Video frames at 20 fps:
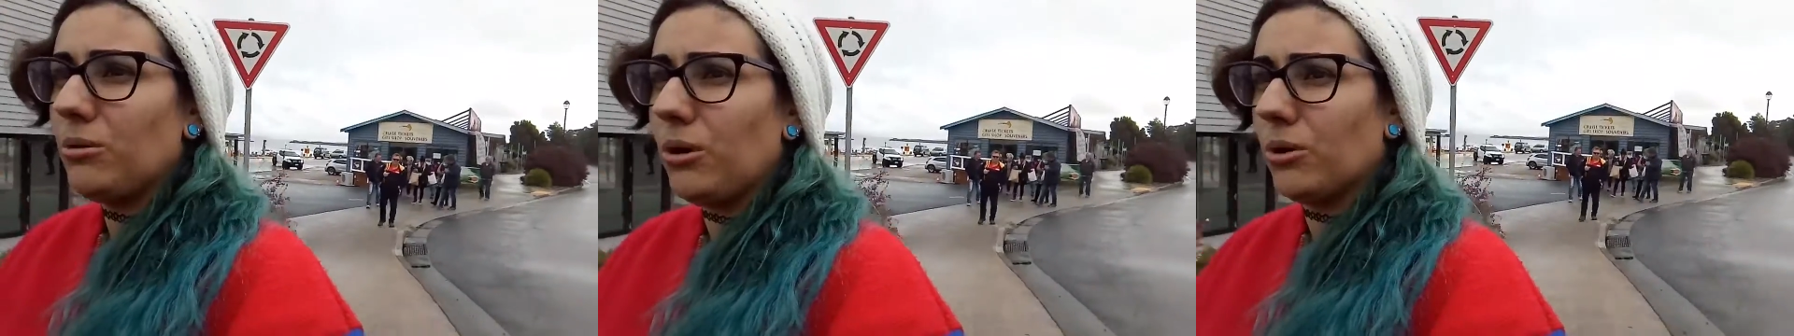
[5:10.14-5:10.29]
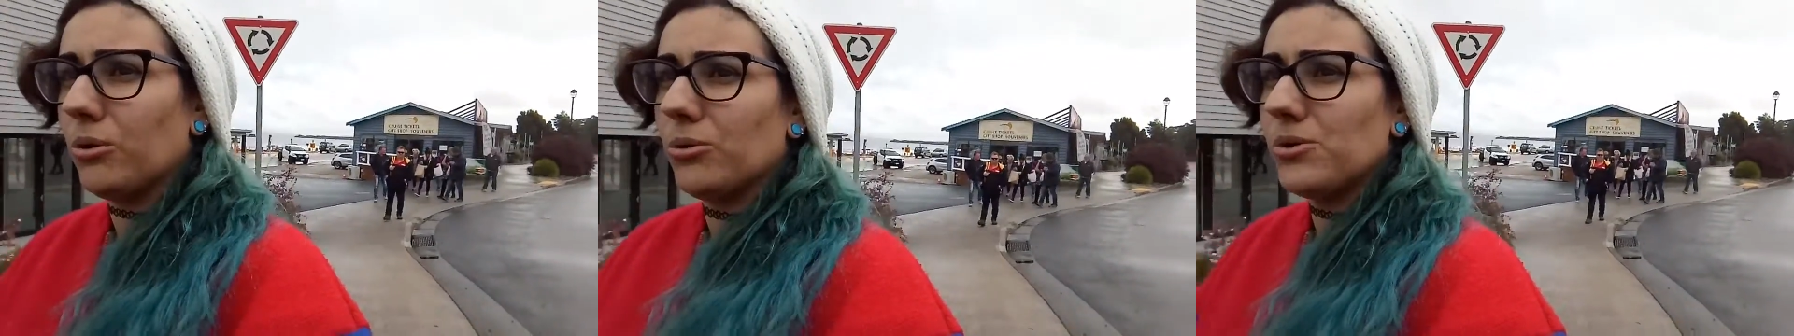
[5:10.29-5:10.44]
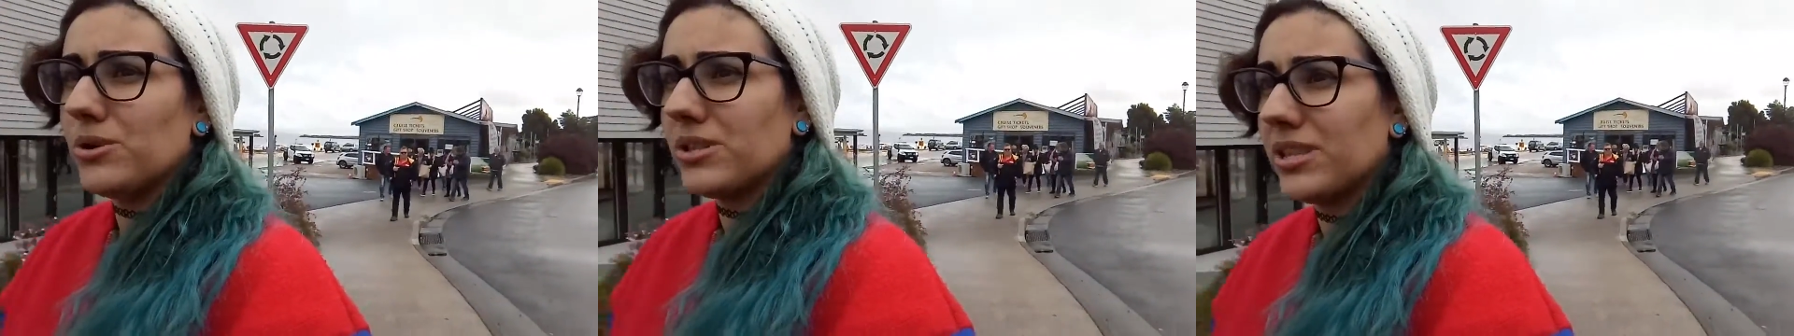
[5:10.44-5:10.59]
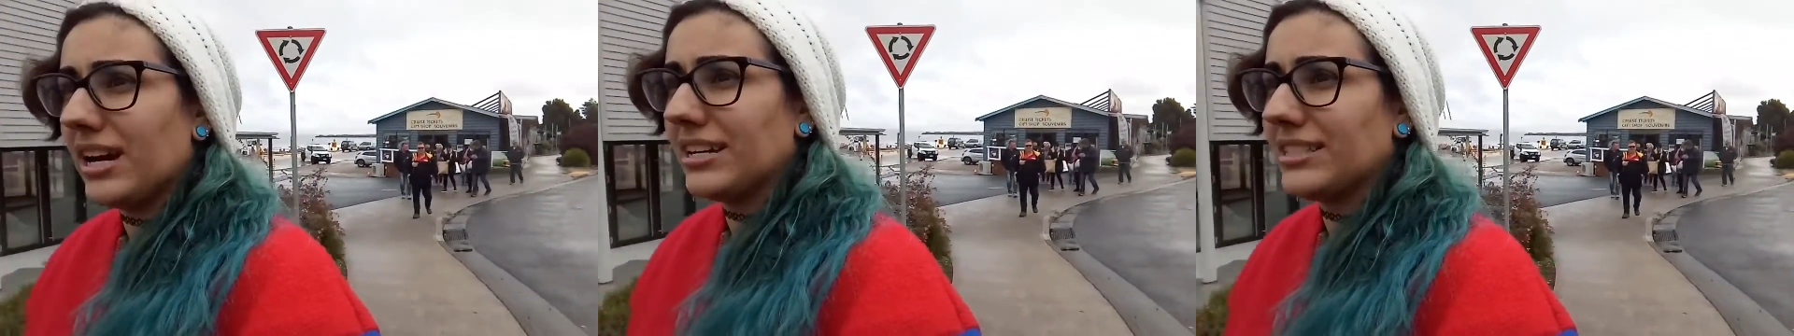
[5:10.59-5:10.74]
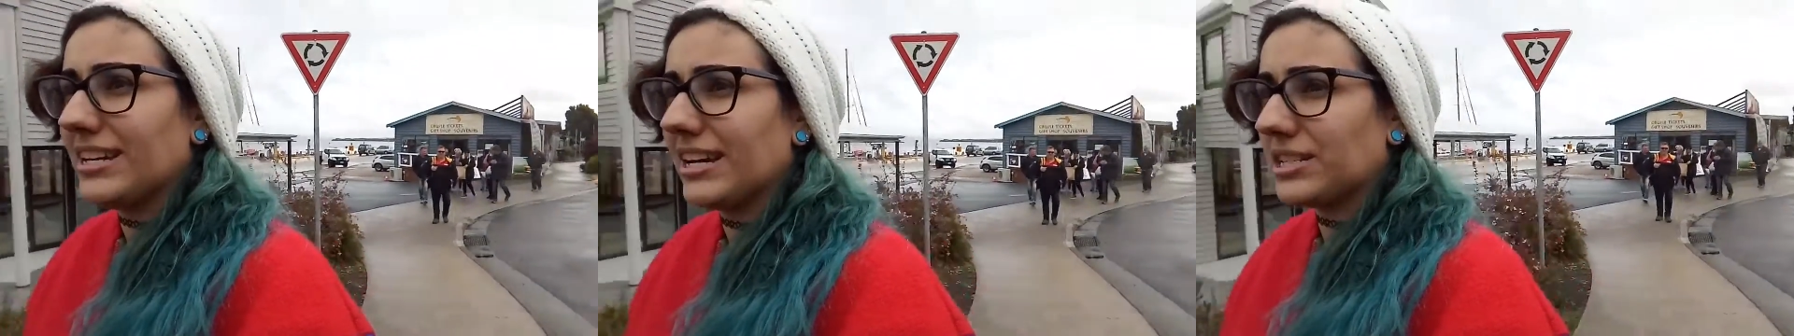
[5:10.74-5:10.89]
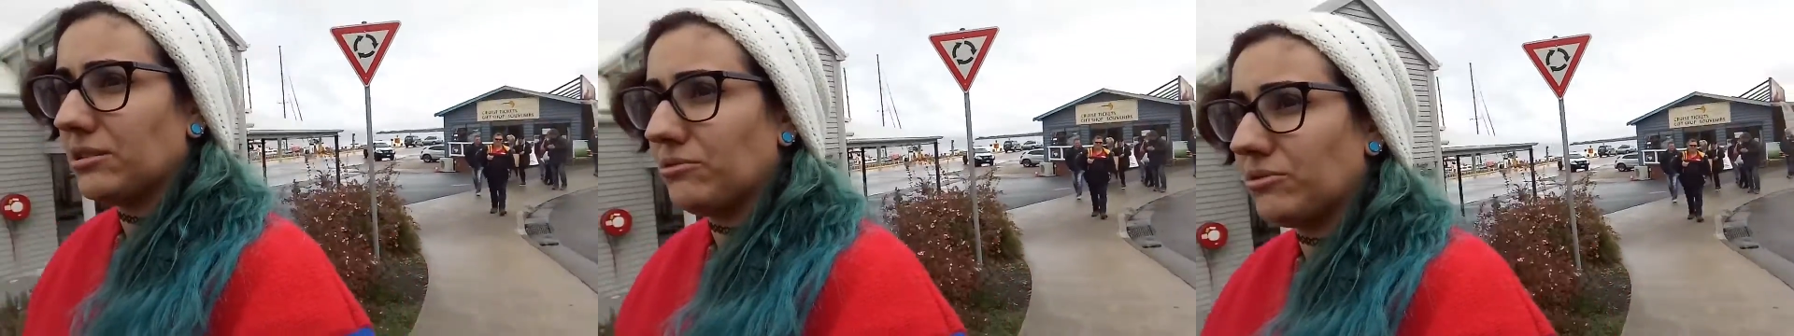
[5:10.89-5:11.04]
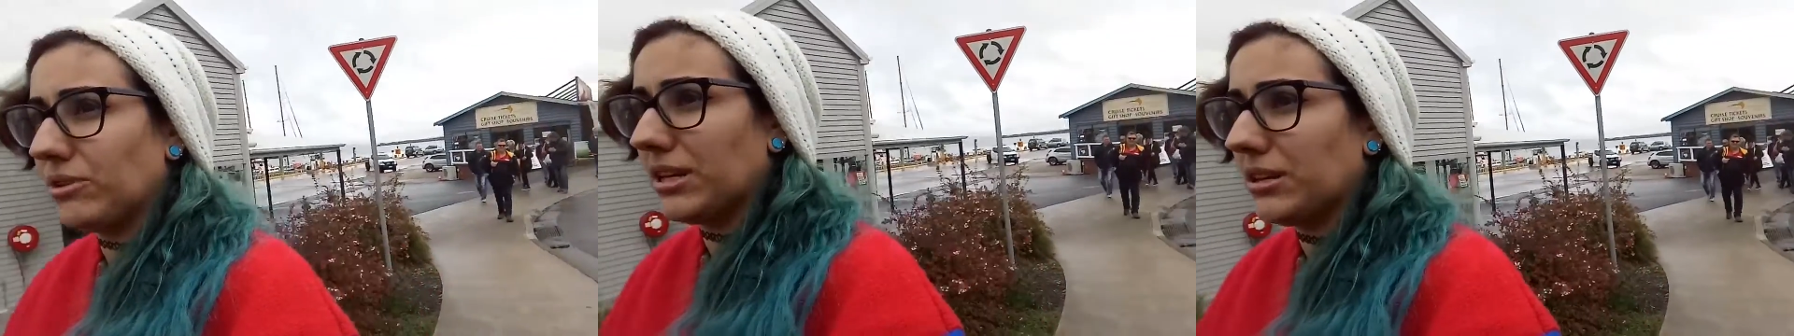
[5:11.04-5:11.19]
Whoa, that's
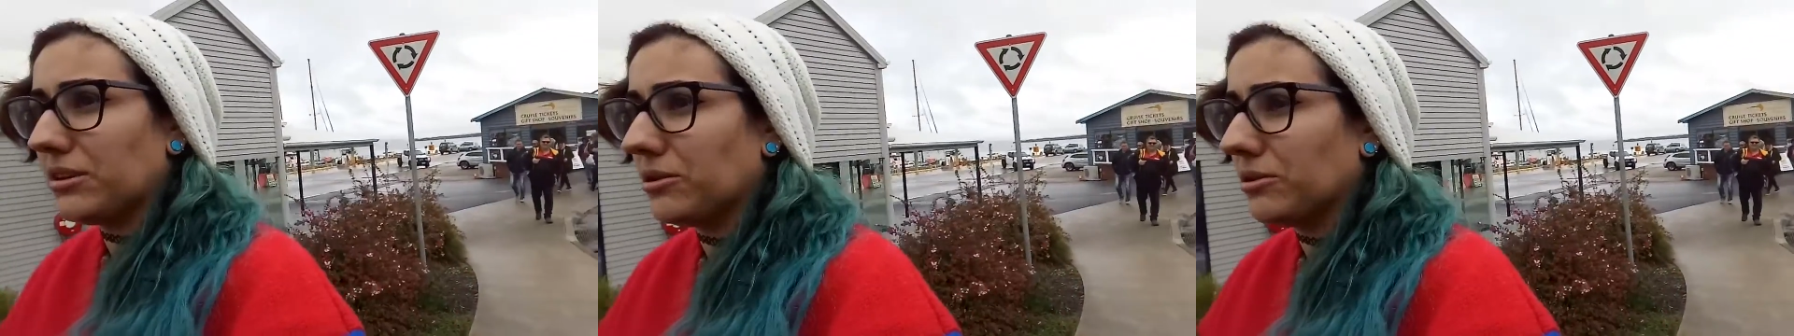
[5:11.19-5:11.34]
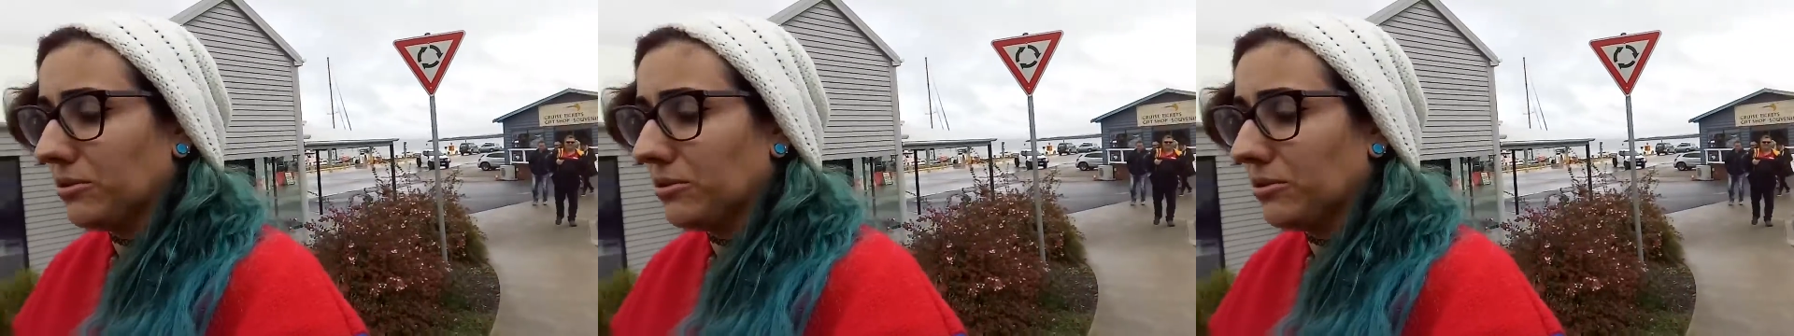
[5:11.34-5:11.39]
actually really